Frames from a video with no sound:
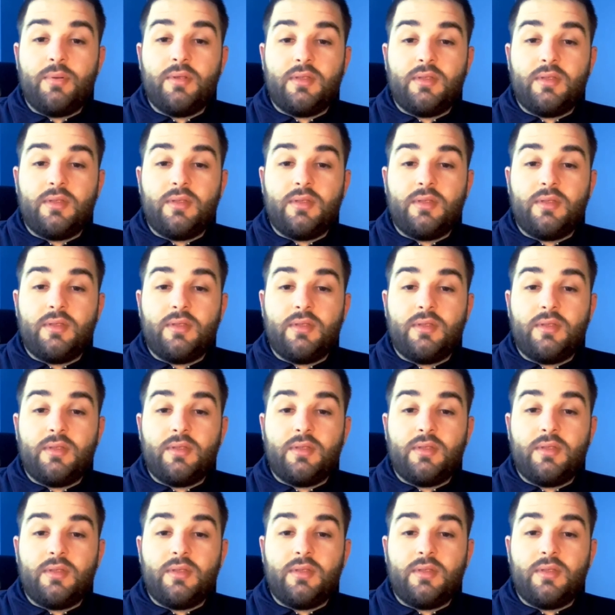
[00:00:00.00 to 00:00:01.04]
that 3
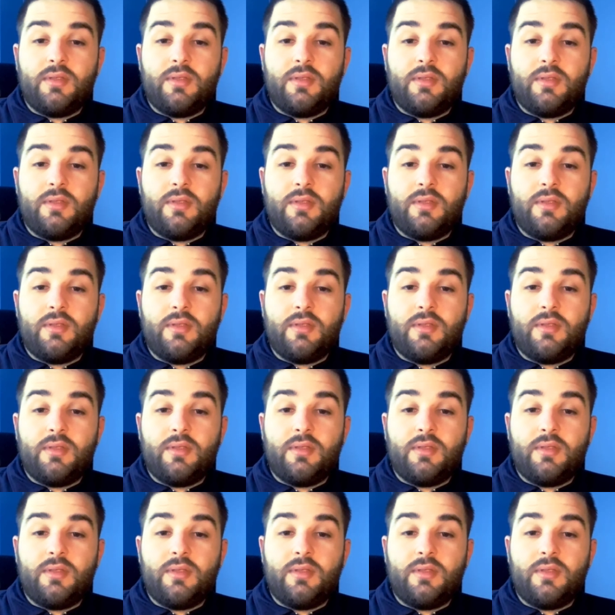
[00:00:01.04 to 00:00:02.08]
going off the
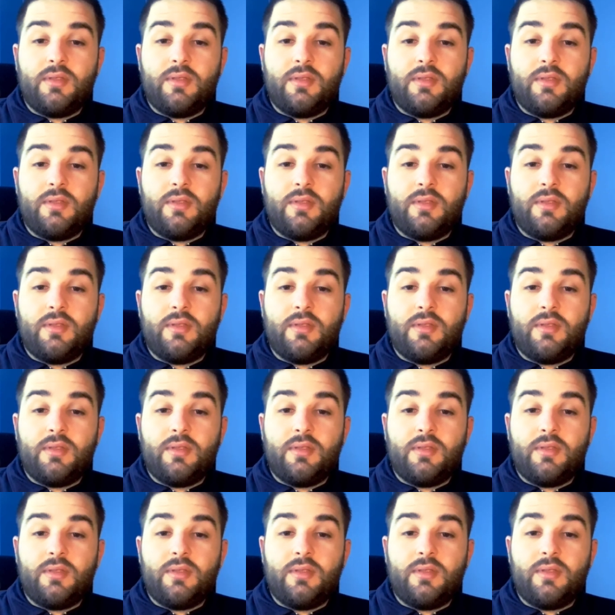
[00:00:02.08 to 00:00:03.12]
premises that
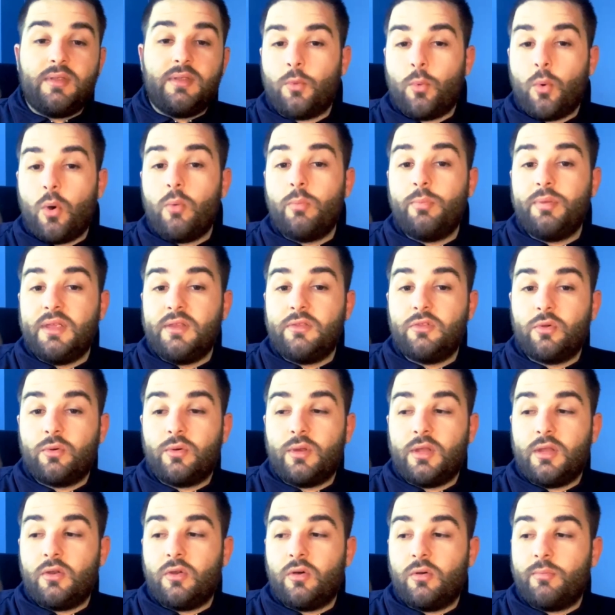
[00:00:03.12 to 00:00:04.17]
Atalanta will beat
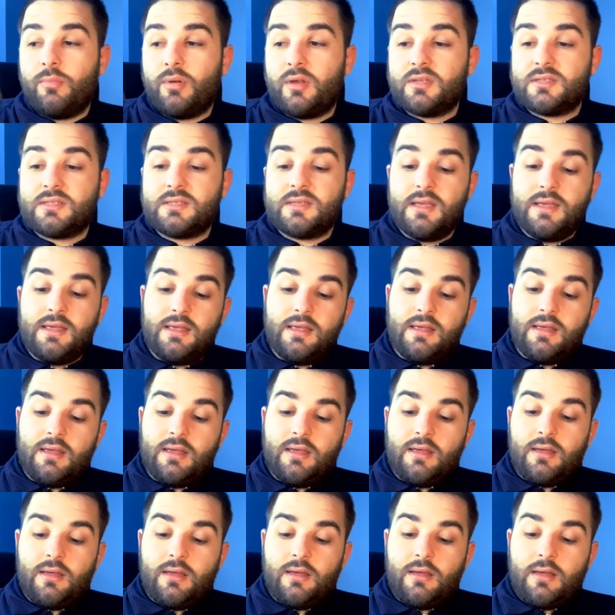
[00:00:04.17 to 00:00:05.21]
Torino, because
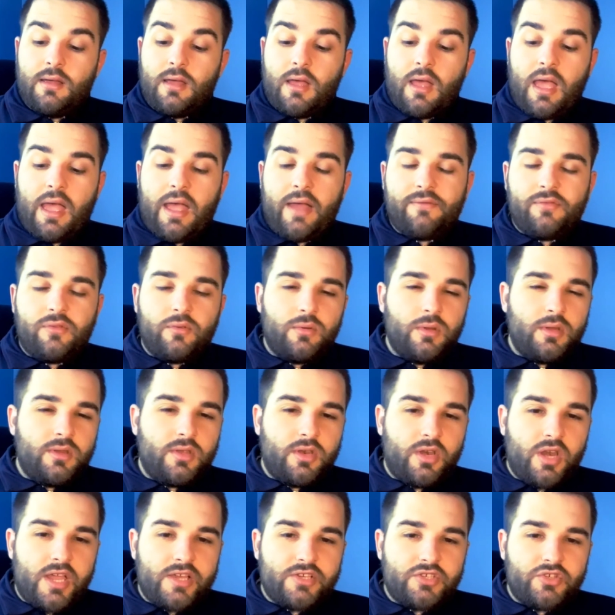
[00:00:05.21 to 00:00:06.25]
after the
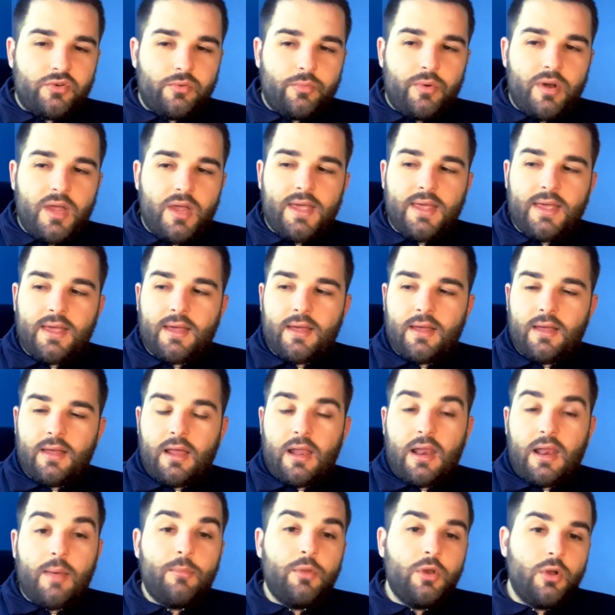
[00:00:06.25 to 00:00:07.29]
international break, and
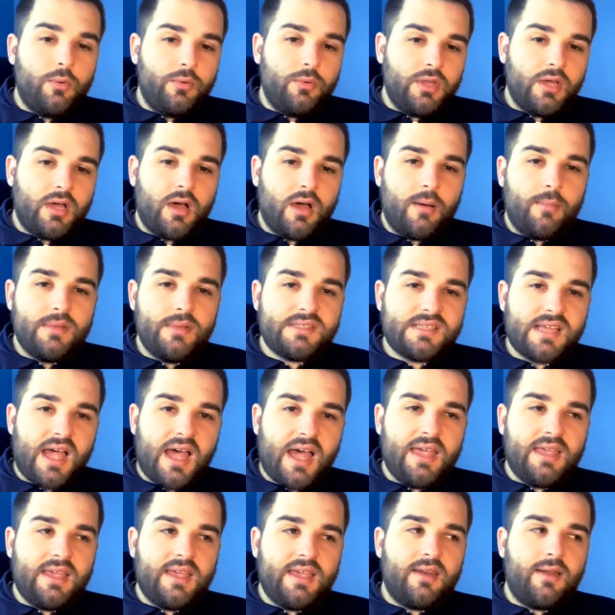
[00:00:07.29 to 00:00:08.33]
let me know in the comments,
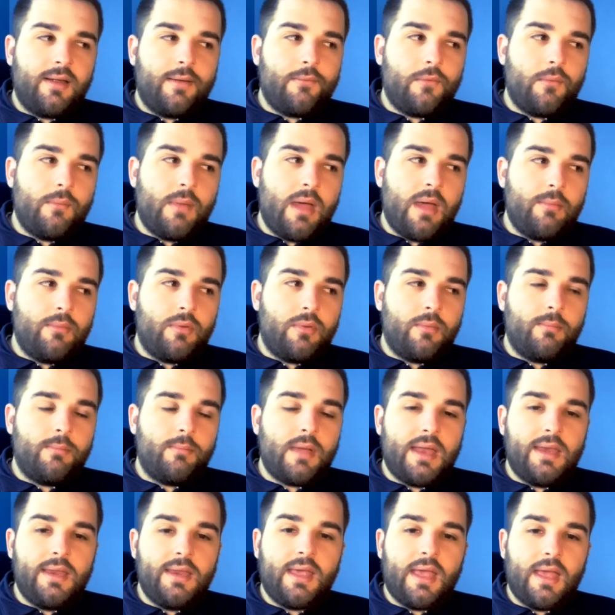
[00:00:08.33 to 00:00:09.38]
I cannot remember
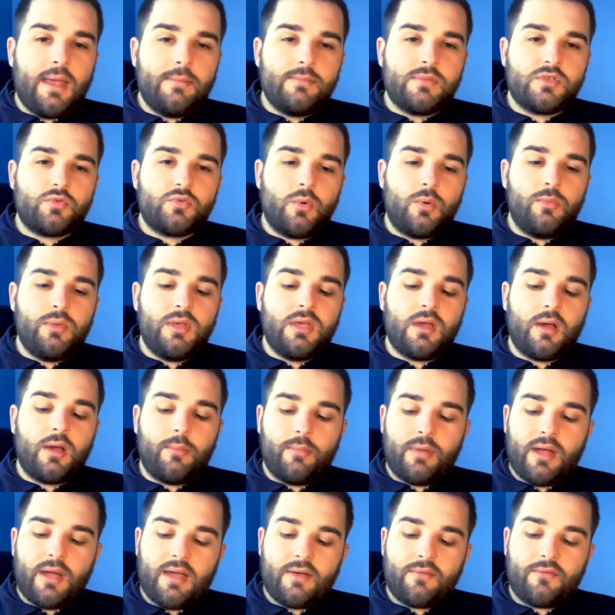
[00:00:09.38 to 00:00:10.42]
many games when we come
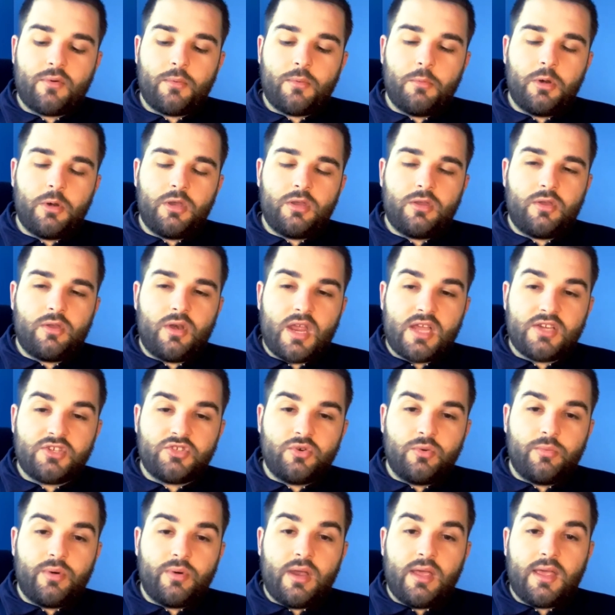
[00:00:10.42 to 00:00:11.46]
back from an
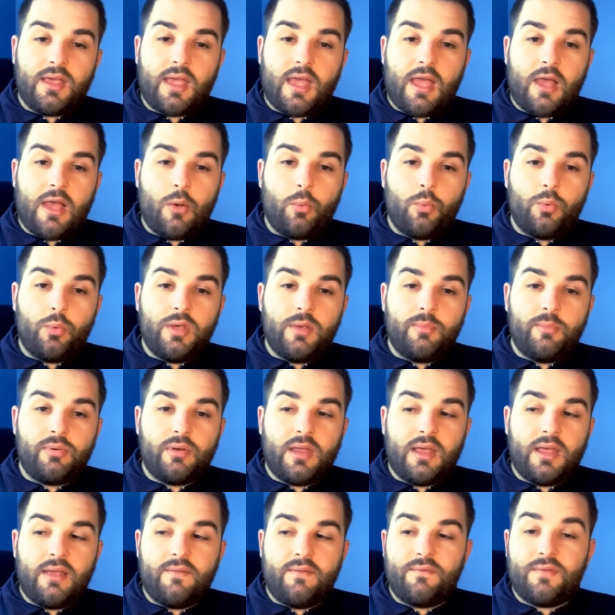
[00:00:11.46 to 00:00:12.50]
international break and we
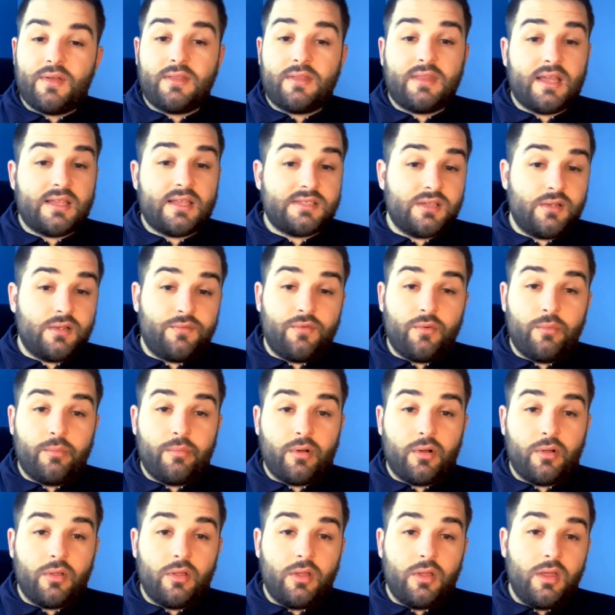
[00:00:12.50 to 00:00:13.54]
play fantastic
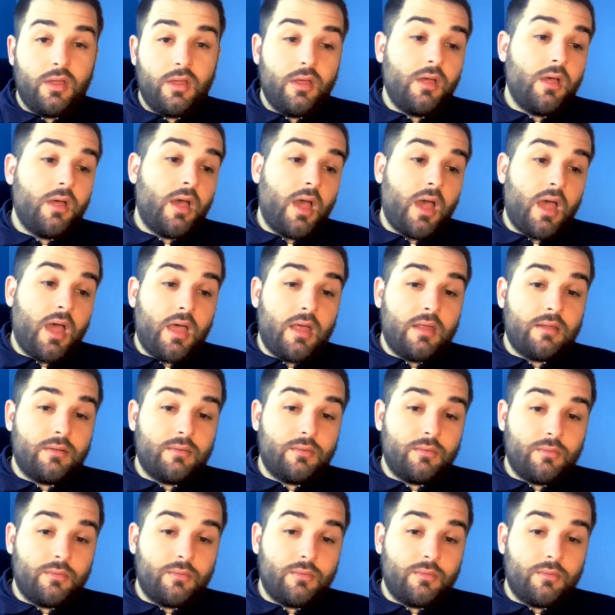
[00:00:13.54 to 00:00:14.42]
football. And